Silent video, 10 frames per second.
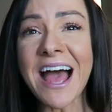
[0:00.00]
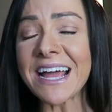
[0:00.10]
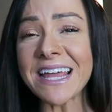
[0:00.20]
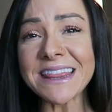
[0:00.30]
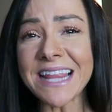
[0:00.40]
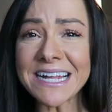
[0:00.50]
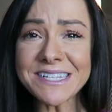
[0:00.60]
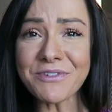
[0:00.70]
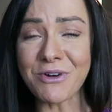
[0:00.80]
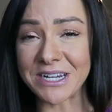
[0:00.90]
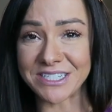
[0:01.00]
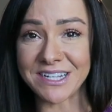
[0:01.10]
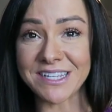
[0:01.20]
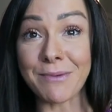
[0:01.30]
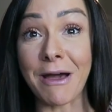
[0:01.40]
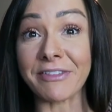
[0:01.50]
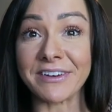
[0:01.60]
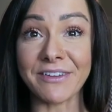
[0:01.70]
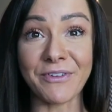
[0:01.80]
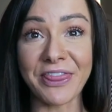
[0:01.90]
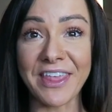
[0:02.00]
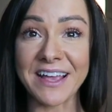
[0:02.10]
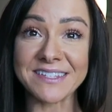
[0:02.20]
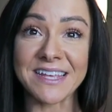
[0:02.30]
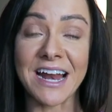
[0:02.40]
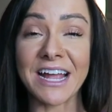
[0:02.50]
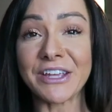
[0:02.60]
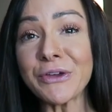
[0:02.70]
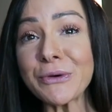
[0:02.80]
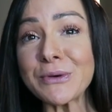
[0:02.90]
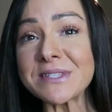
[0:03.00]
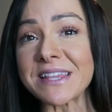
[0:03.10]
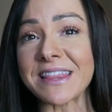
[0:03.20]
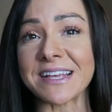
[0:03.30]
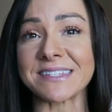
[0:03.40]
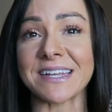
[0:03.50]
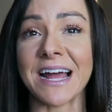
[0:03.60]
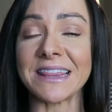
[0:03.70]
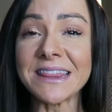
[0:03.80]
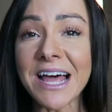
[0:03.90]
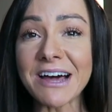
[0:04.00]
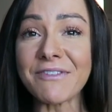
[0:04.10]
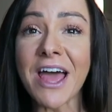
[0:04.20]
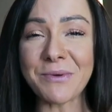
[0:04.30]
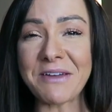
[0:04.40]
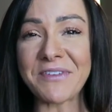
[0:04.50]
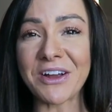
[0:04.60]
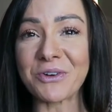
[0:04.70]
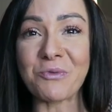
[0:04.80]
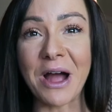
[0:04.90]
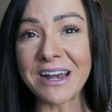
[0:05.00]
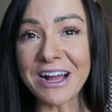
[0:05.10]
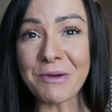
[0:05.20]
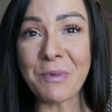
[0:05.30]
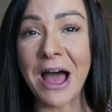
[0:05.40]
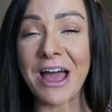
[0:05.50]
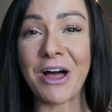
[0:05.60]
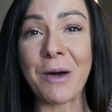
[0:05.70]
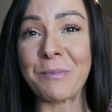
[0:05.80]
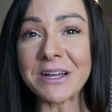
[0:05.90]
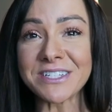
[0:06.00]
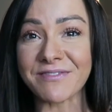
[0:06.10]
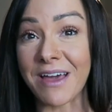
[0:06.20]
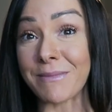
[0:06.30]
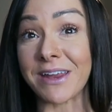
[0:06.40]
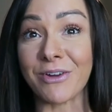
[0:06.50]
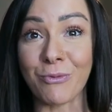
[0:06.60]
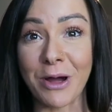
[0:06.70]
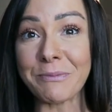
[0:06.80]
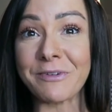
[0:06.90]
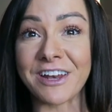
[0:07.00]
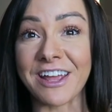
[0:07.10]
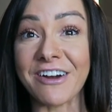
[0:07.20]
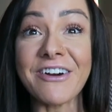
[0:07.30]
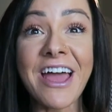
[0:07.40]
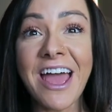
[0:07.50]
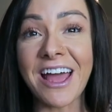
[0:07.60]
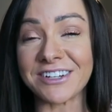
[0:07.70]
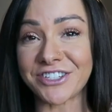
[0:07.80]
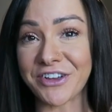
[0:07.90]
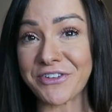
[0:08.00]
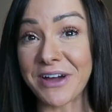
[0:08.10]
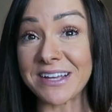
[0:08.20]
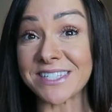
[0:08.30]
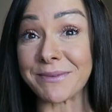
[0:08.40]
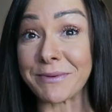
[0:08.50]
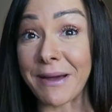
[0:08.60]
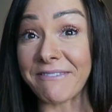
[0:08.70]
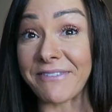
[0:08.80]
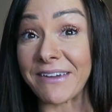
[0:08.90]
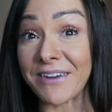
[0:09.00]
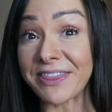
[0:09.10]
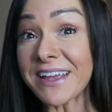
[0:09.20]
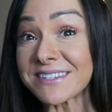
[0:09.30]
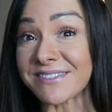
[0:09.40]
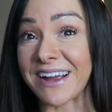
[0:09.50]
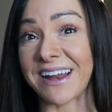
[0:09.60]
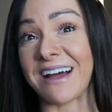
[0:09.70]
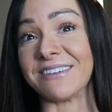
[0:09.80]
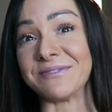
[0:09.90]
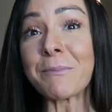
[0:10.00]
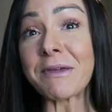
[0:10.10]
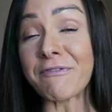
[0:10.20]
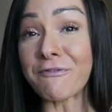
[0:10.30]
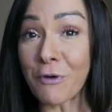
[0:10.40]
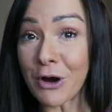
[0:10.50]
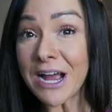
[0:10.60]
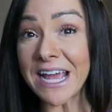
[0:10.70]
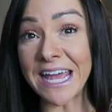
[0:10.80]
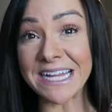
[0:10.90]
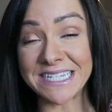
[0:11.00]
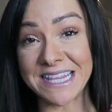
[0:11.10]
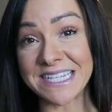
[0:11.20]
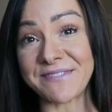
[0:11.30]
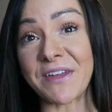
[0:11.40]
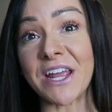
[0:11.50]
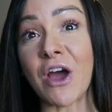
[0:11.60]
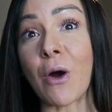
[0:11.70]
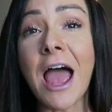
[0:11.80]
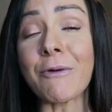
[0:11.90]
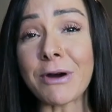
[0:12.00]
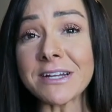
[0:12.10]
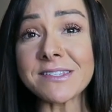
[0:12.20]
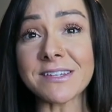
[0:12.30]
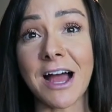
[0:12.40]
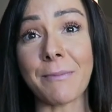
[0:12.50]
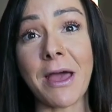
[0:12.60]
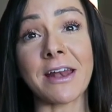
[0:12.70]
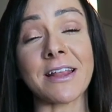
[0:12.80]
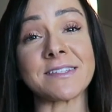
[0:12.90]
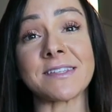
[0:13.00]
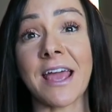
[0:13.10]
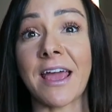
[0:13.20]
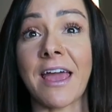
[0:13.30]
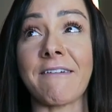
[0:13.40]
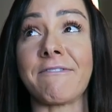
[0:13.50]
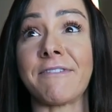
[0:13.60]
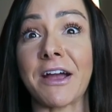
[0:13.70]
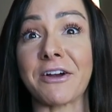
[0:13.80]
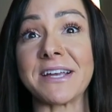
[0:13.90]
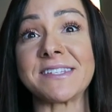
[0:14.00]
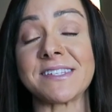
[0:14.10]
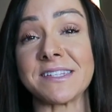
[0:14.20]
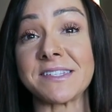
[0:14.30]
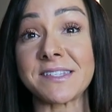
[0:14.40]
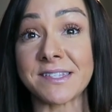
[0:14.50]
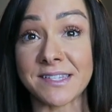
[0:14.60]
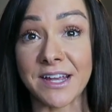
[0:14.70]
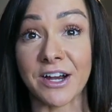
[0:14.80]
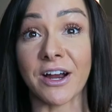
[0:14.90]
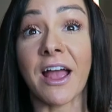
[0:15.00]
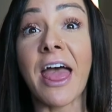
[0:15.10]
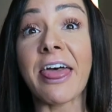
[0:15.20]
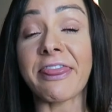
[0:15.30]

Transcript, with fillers: I get lots of questions about the different things that I use, the things that I love, so I figured why not compile a bunch of them into one video and show you guys some of my favorite things right now. Before I get into this video, I want to stop and say a very sincere